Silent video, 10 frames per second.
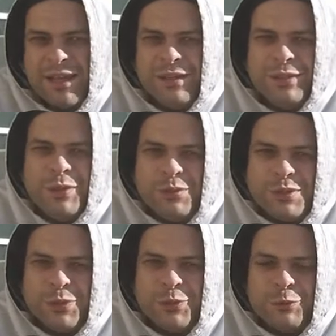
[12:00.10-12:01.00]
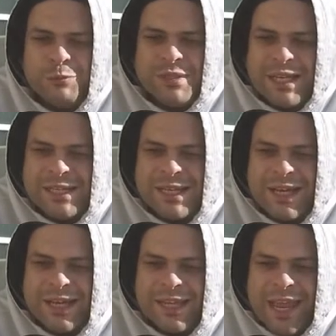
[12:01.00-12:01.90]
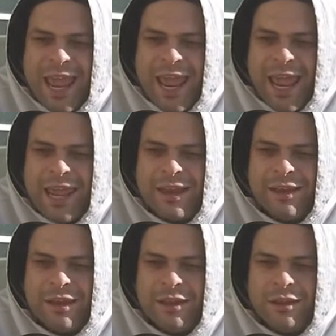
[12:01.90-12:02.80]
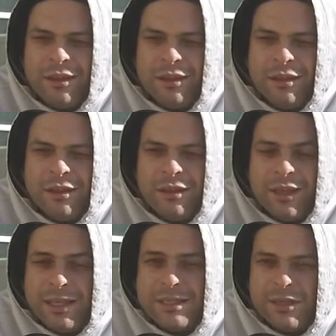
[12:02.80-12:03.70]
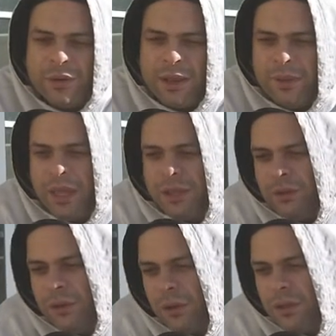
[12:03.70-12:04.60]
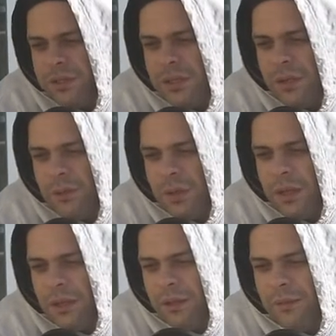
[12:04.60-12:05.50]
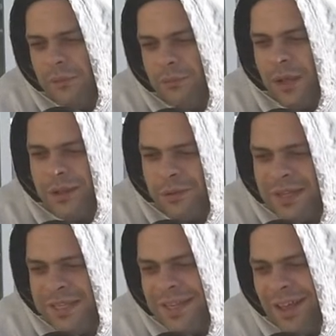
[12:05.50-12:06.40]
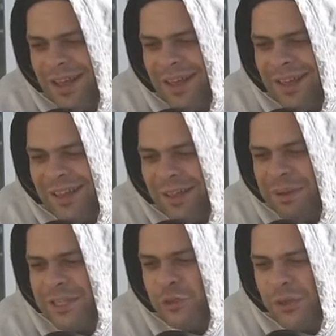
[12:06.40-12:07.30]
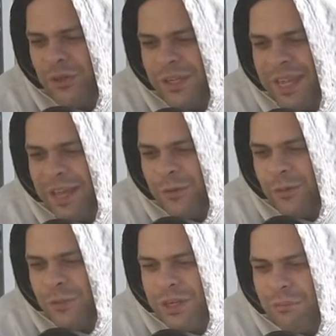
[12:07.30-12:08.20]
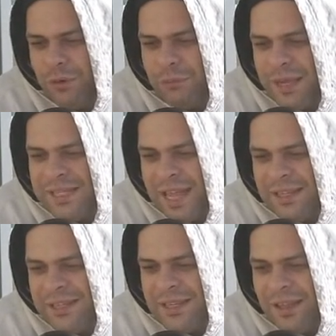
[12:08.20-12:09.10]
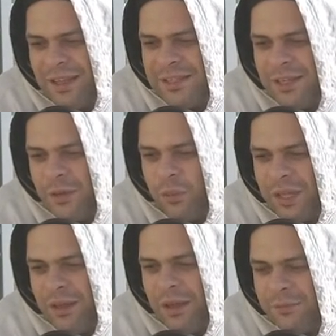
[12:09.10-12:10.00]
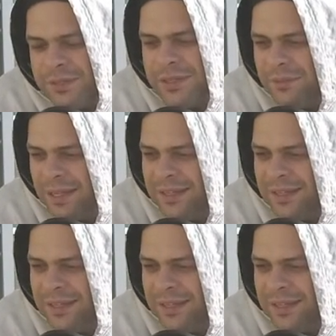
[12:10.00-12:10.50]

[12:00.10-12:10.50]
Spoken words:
on YouTube, TikTok, and Instagram. You could also follow us my Twitter account, which I broke my silence on. I took a week off or something like